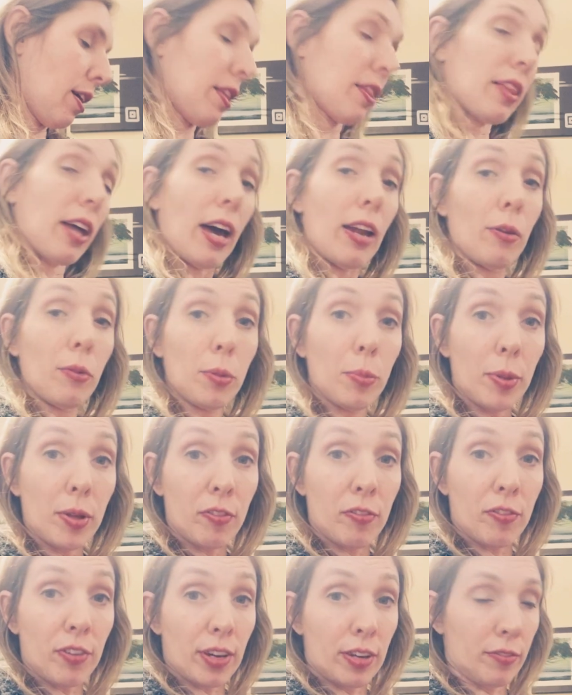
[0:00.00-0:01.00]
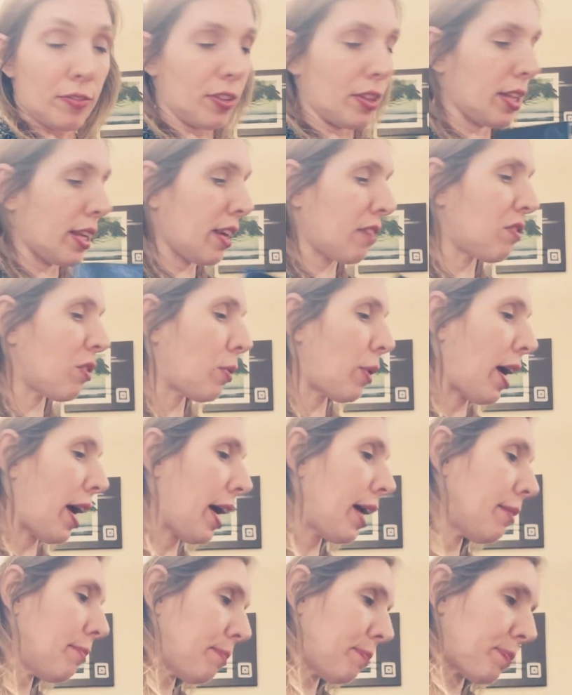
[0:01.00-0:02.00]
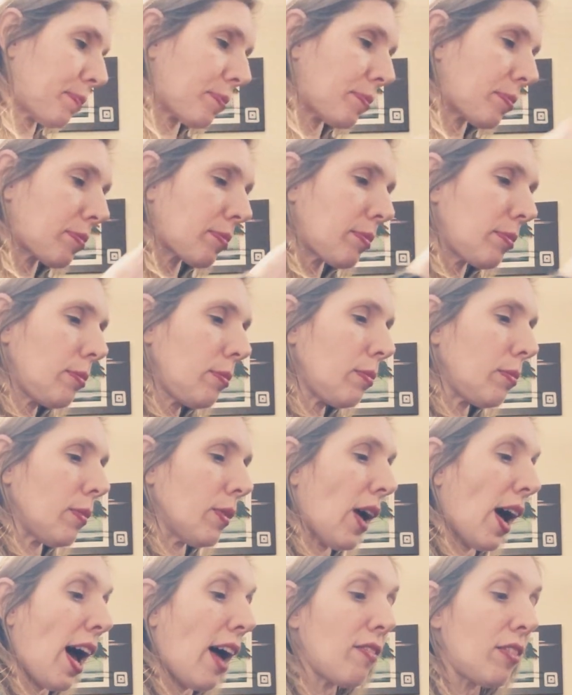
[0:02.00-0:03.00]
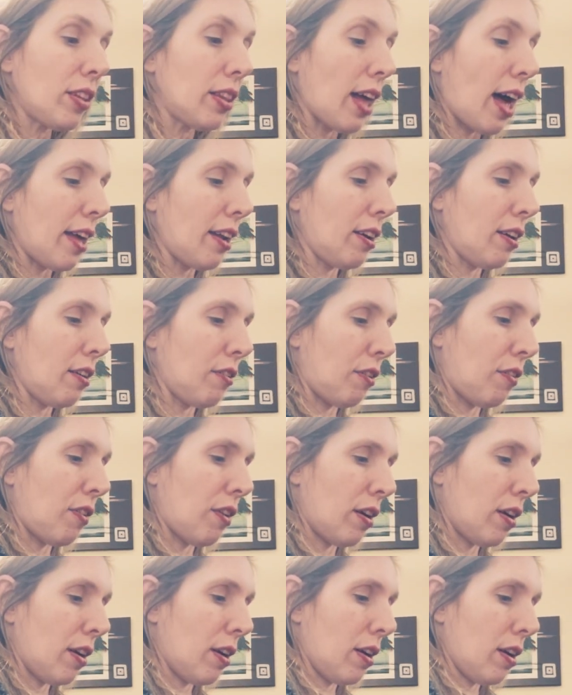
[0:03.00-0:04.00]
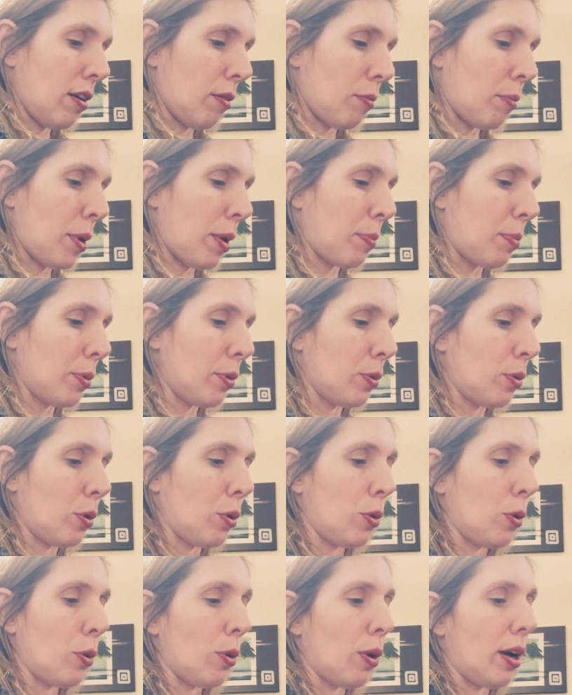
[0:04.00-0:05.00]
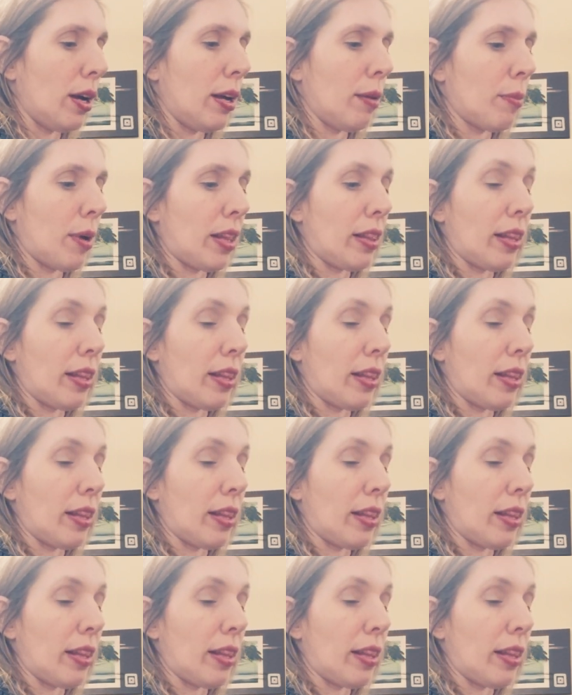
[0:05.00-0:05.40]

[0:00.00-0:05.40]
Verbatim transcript: Thought it would be fun for the giveaway. I have a lot of people who in my